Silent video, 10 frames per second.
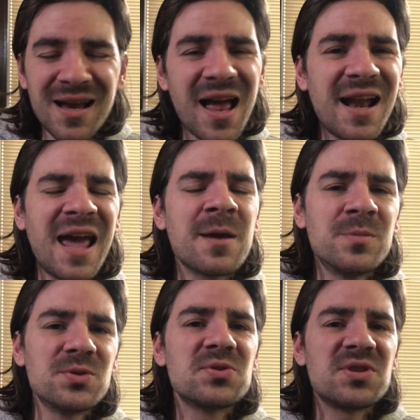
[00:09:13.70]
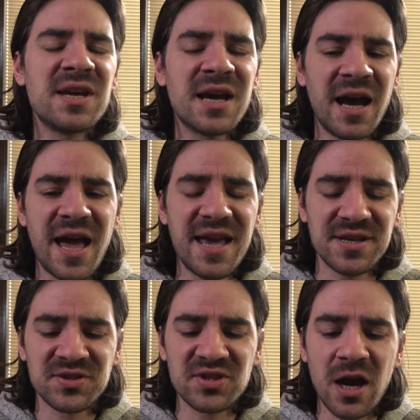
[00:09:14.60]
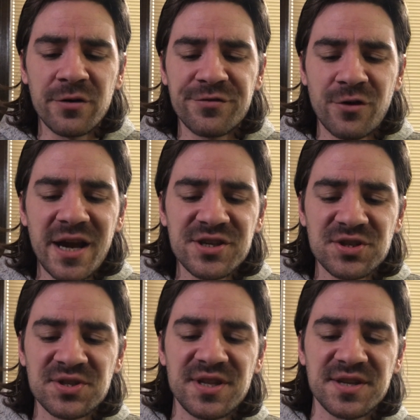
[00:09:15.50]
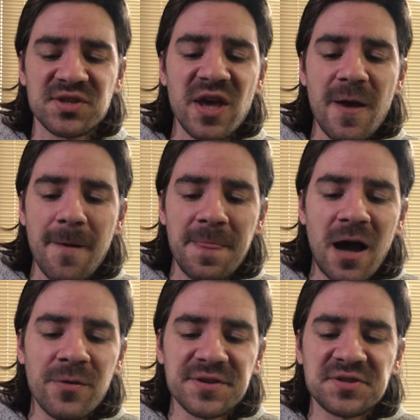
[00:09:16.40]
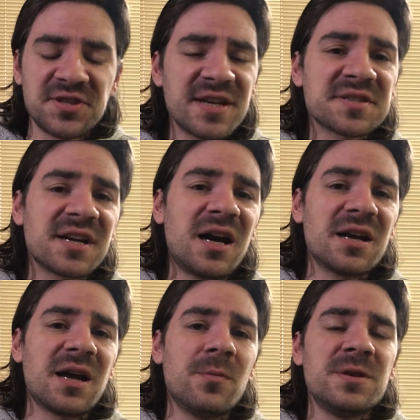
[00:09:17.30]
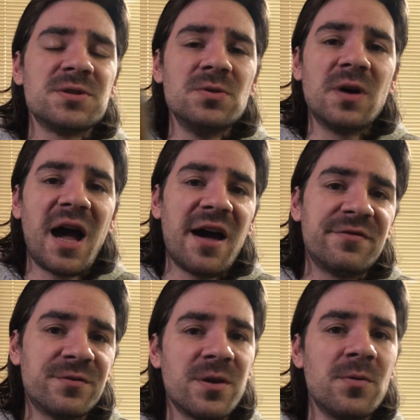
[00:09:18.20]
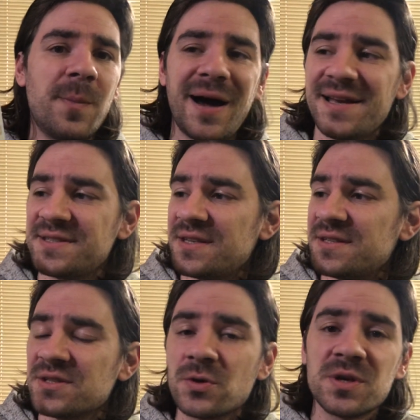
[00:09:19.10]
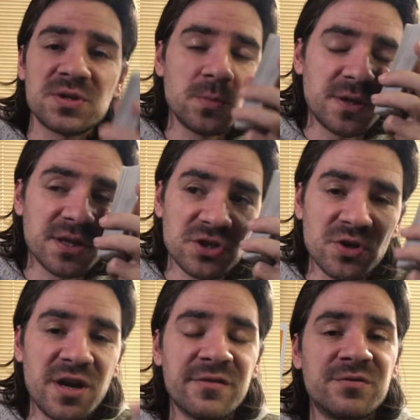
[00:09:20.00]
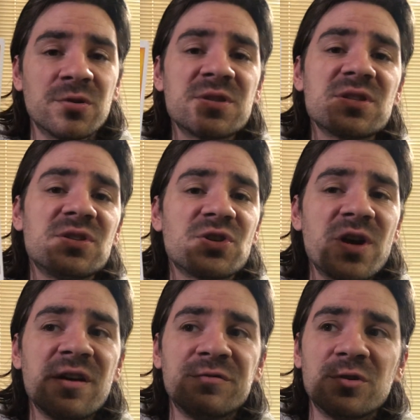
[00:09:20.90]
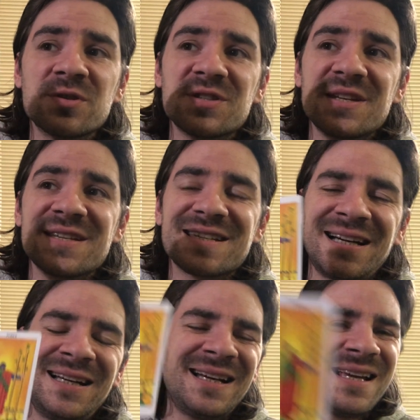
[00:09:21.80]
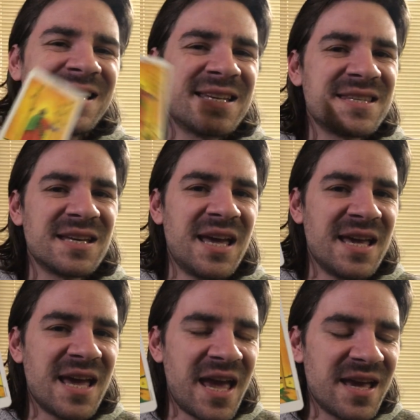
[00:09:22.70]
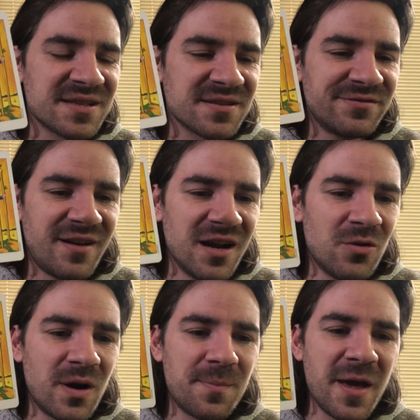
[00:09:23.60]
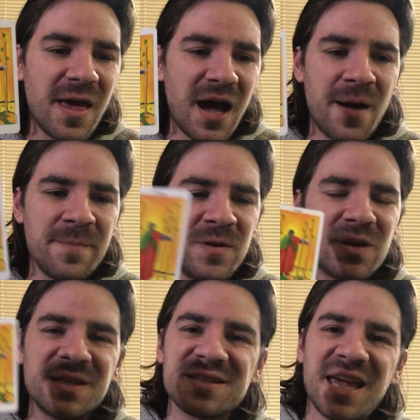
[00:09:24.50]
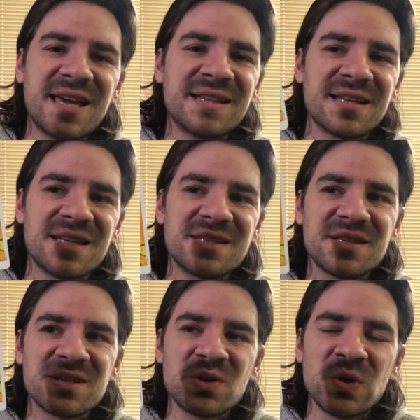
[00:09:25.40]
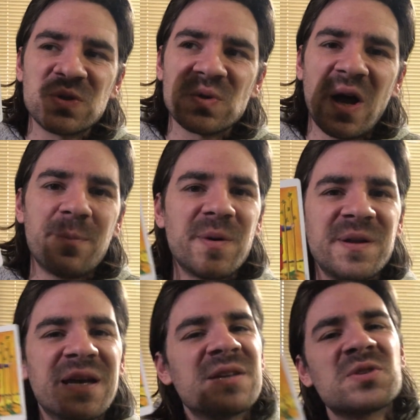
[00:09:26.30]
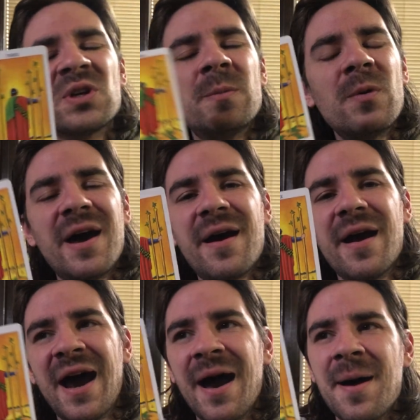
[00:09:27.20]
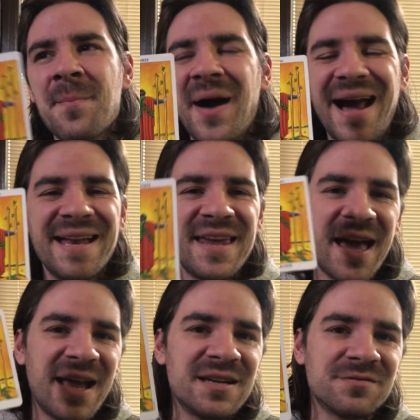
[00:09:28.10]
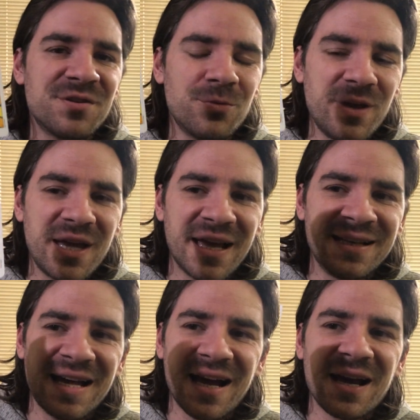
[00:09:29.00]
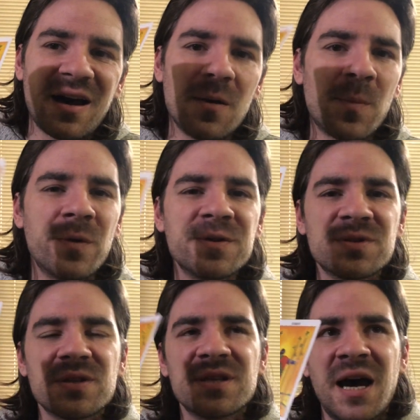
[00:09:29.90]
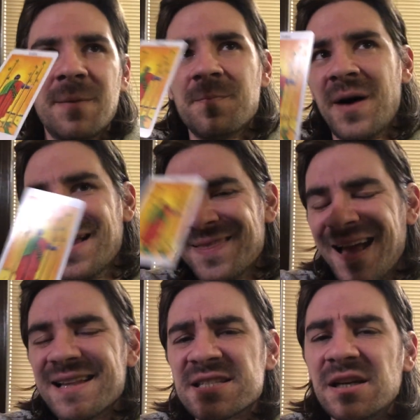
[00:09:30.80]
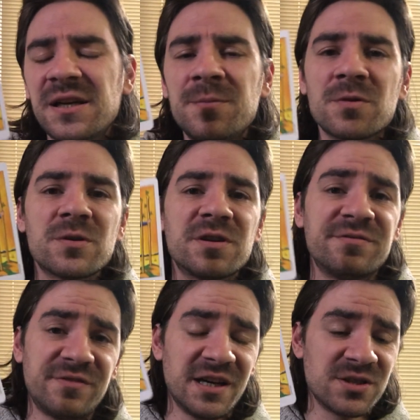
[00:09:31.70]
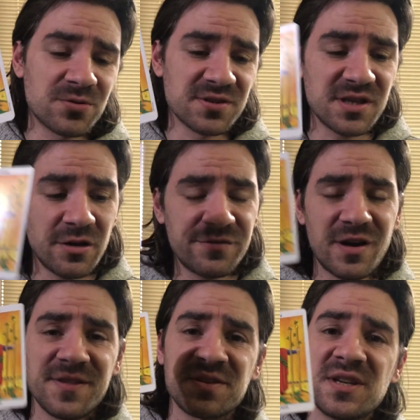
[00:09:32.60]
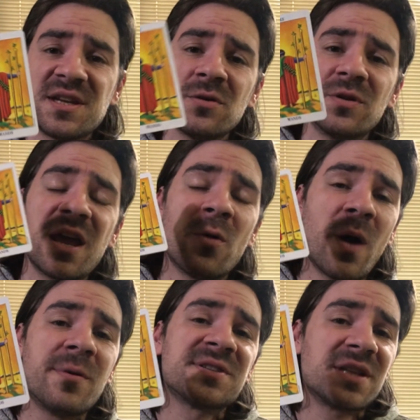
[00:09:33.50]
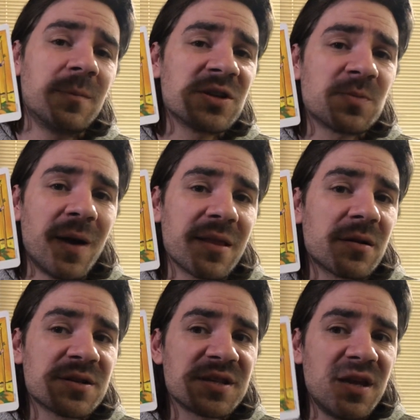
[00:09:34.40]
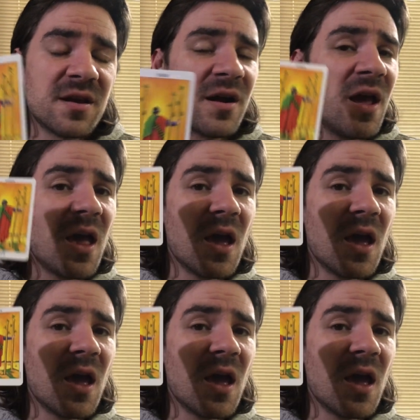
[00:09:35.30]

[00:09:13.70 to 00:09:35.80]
kind of like boosting a self-righteousness. Now the sixth card that we do have for you, Pisces, is going to be the Three of Wands. And Three of Wands, it is kind of like as a follow-up. You can take it that this is going to happen somewhere by the end of the week, and that card points that at that time you're going to find yourself rather sitting on a well-established patterns here,